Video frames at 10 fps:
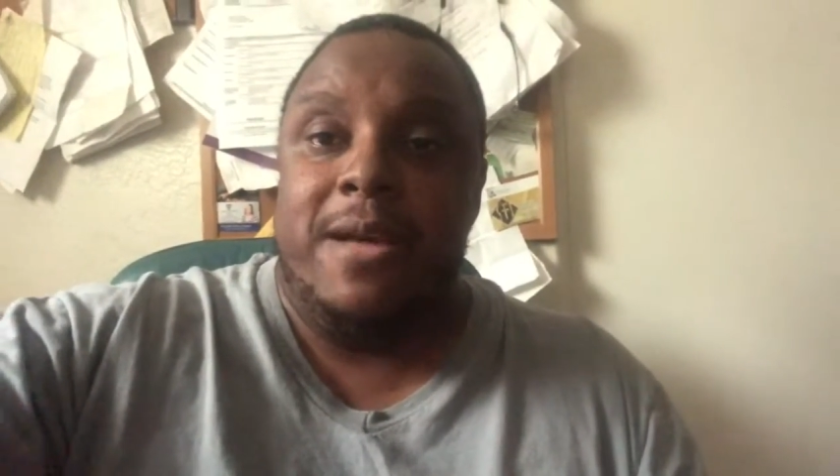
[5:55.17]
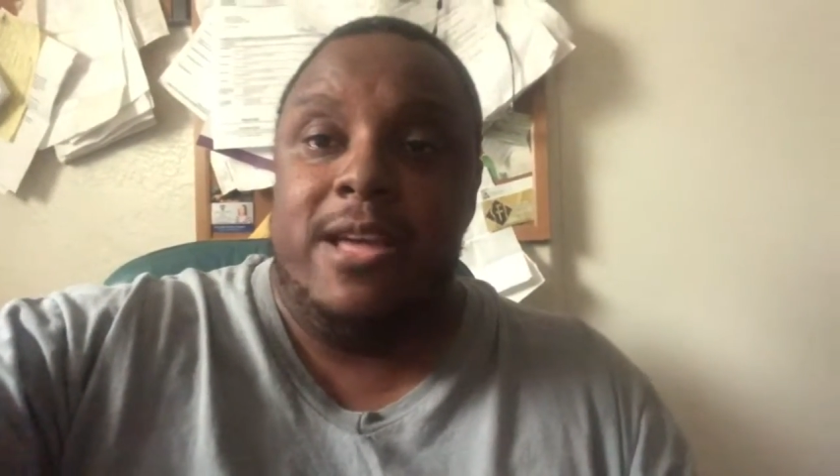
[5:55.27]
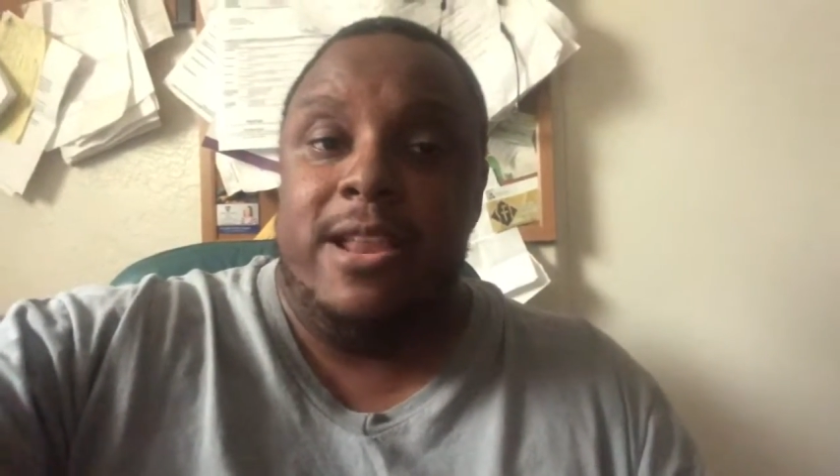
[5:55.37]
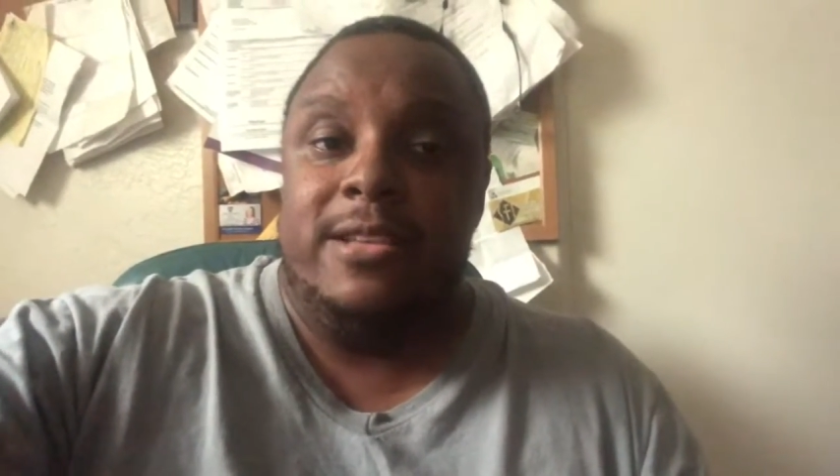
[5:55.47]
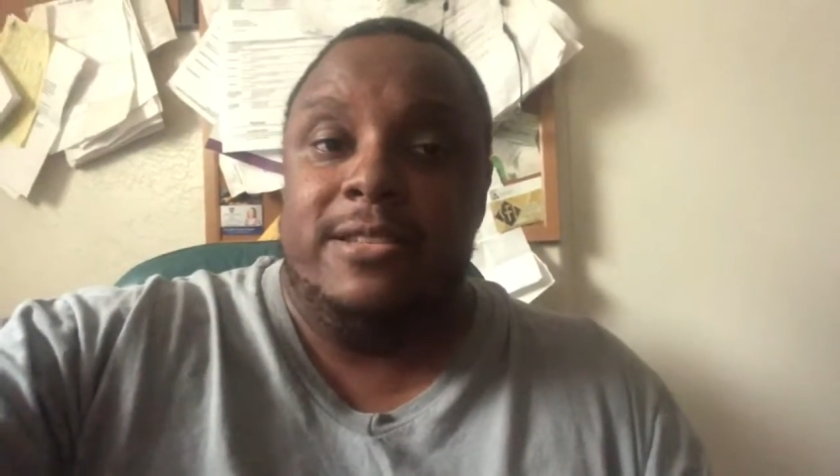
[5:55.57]

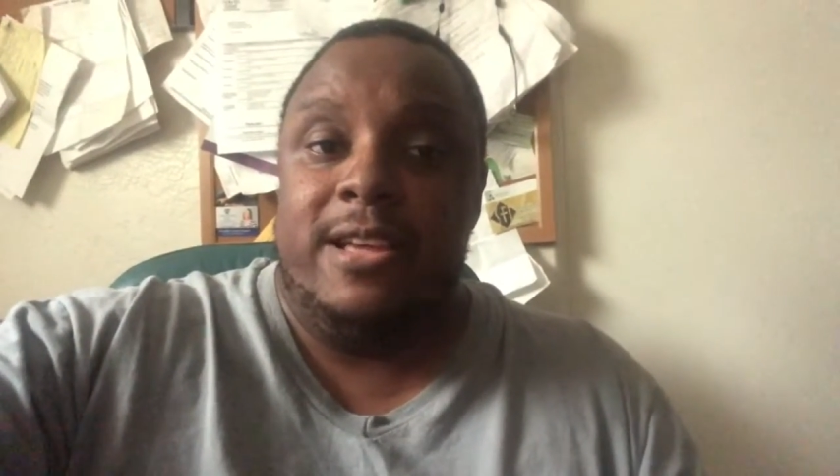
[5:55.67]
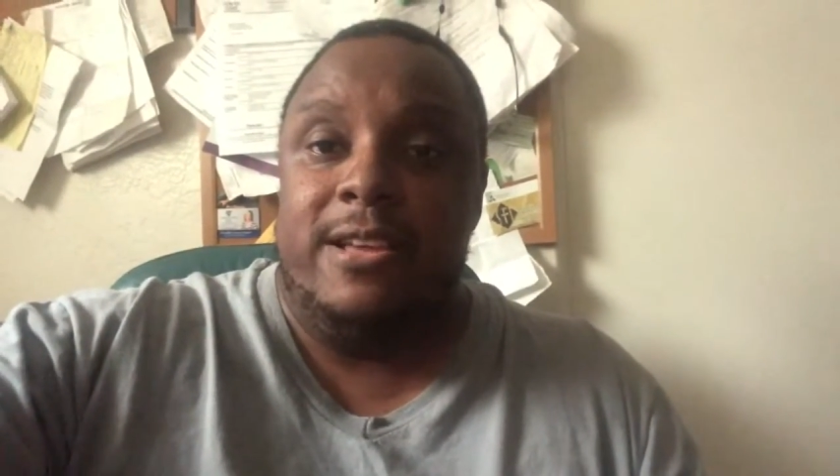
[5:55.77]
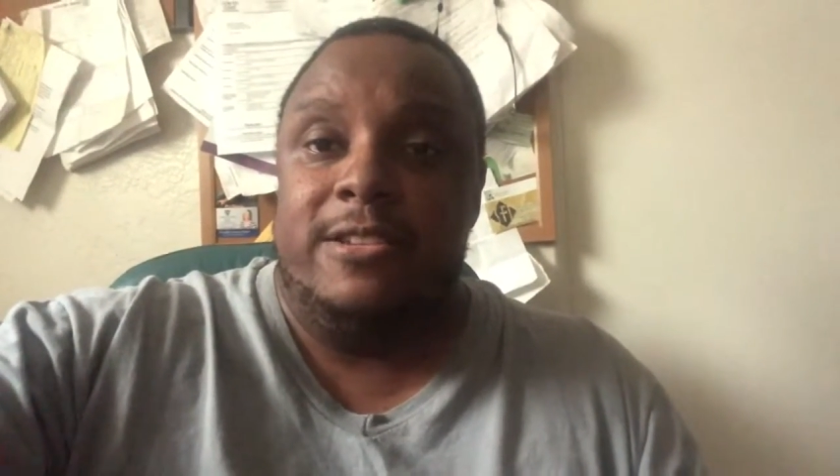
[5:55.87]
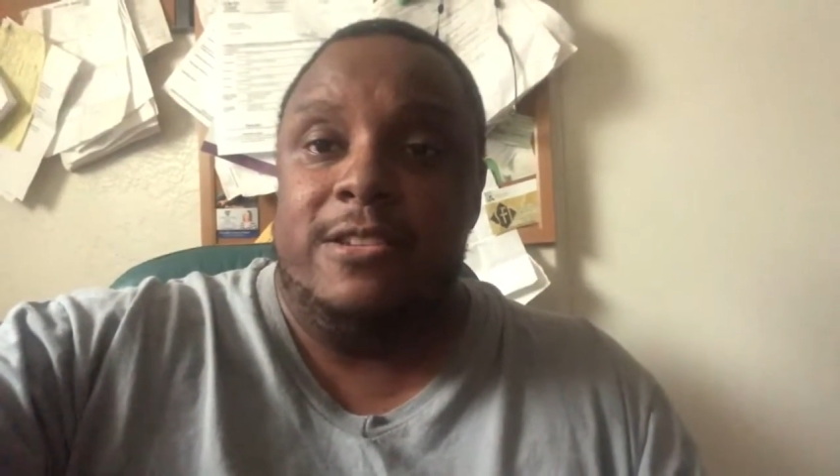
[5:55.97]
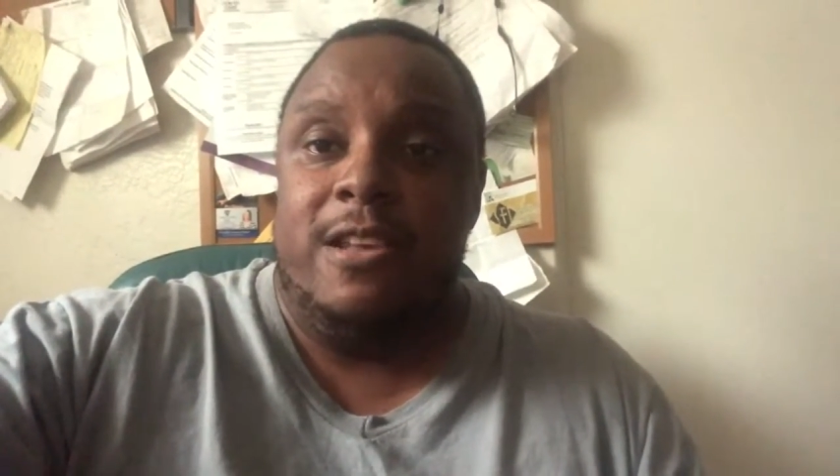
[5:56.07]
make any
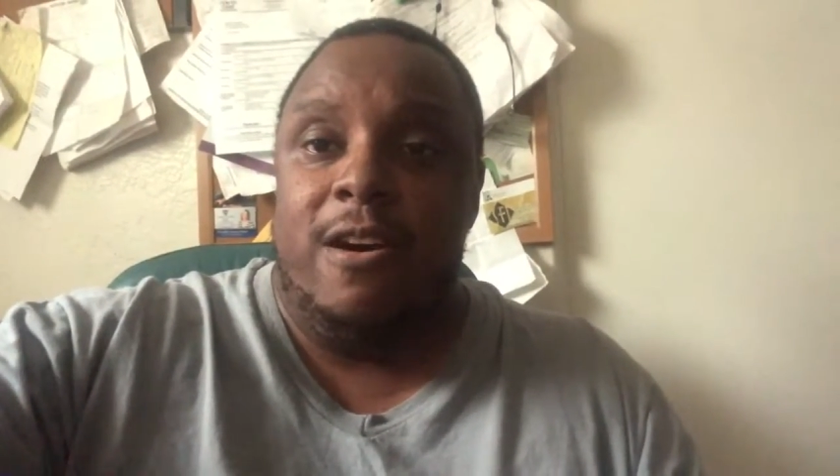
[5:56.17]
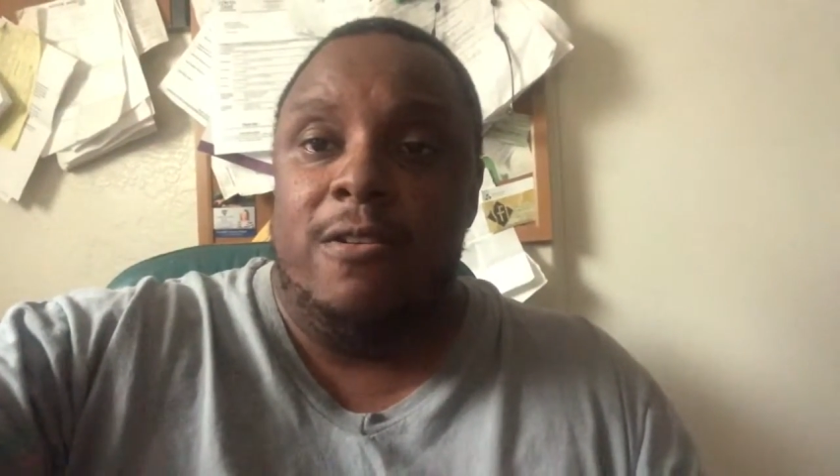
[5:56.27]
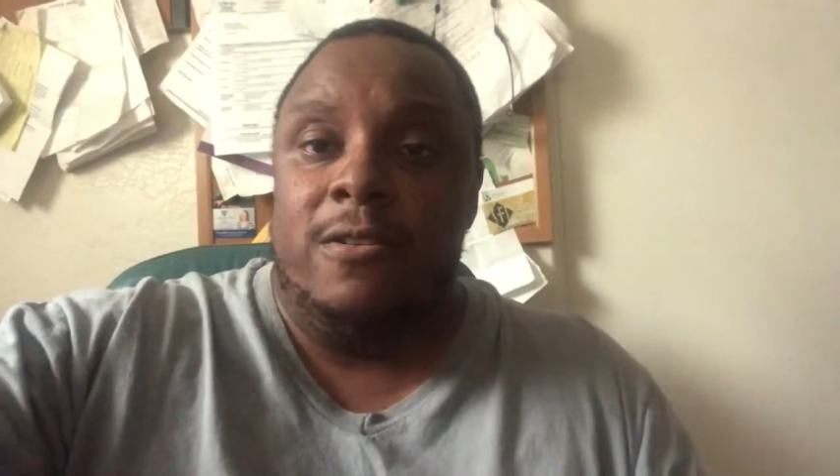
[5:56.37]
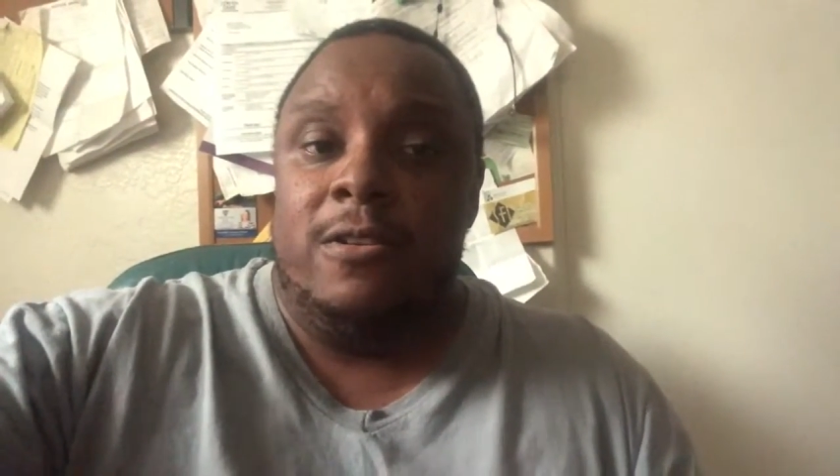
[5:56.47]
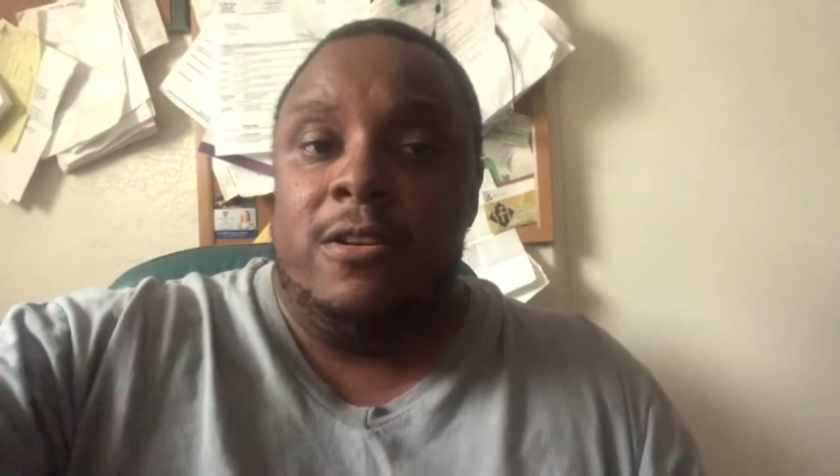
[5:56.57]
sense, you know.